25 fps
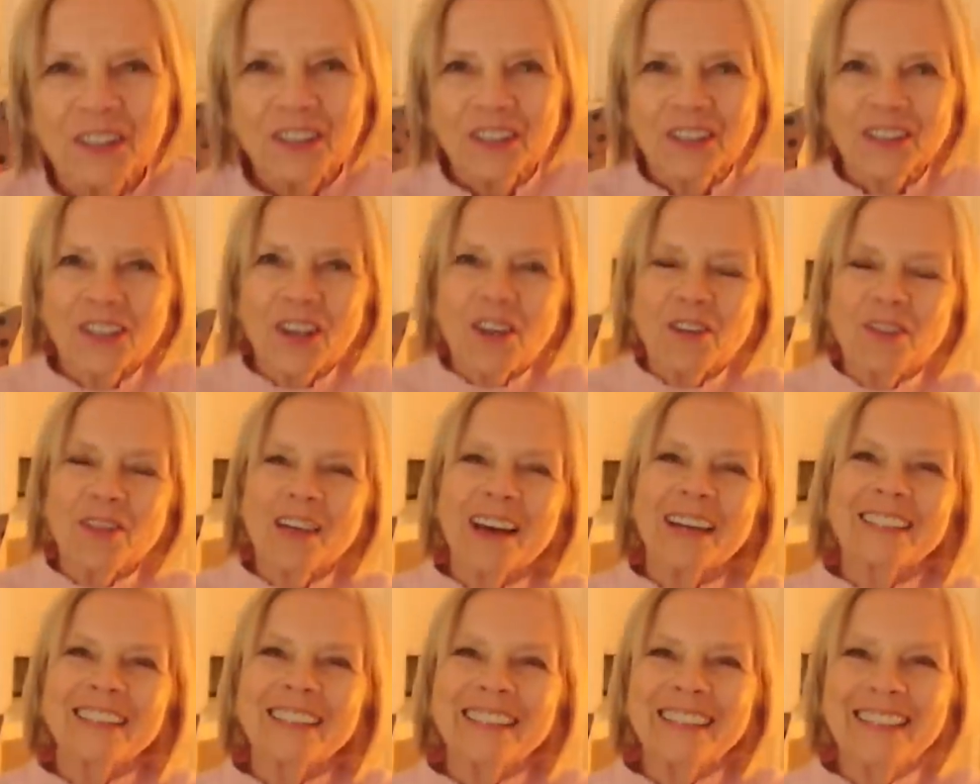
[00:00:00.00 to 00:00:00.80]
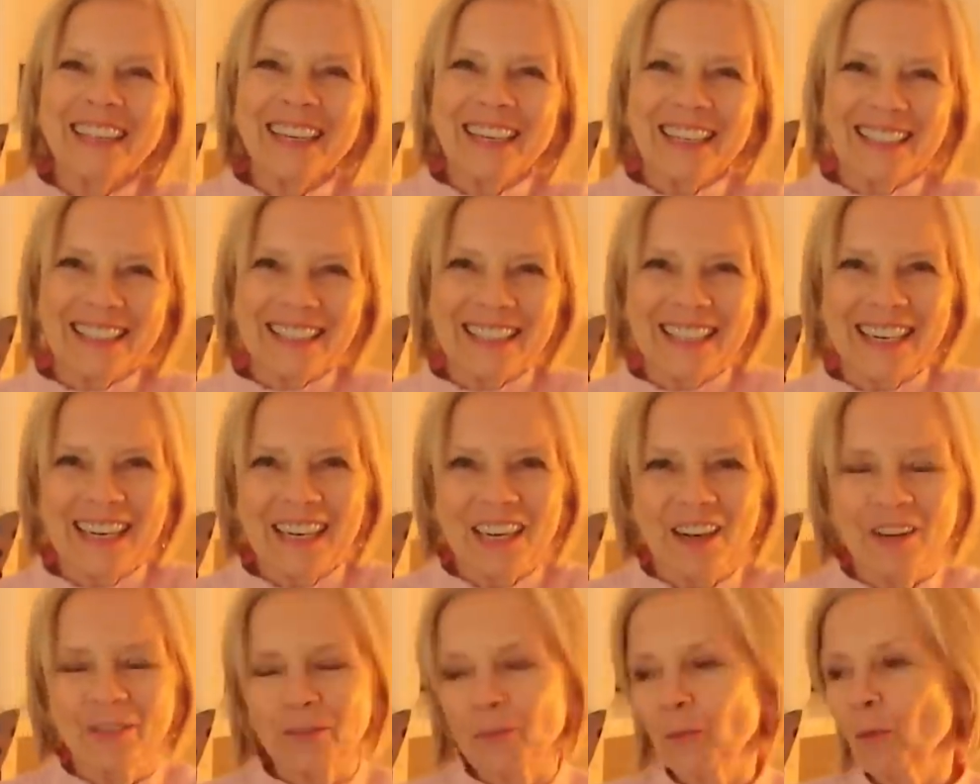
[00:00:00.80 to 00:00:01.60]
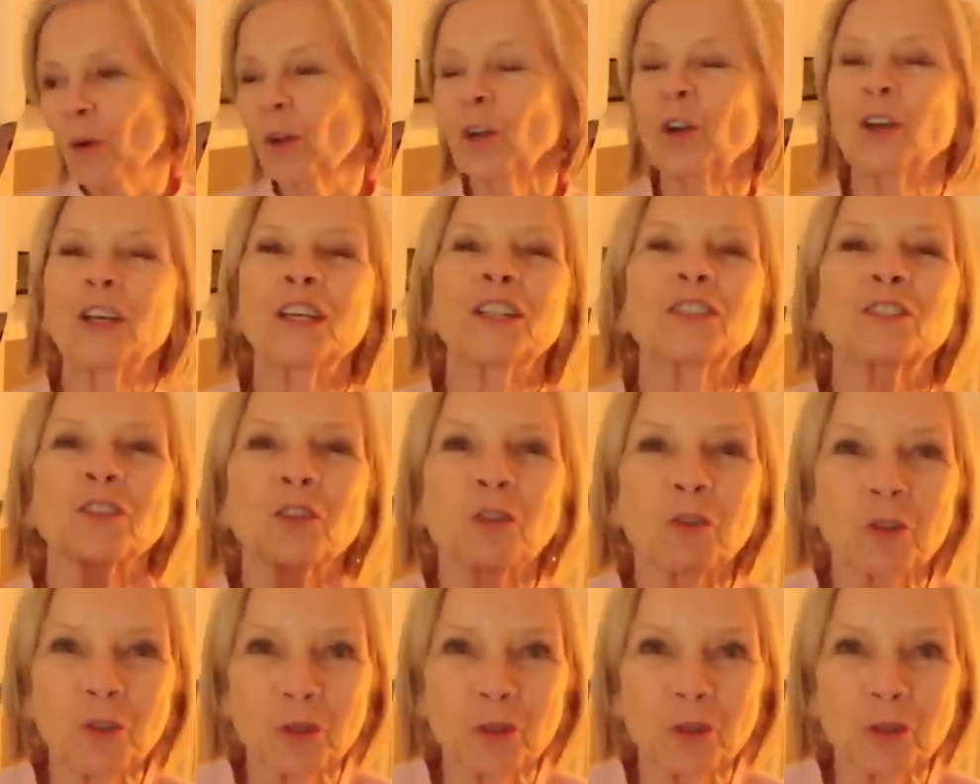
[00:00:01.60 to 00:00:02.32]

So that is it. Well, it's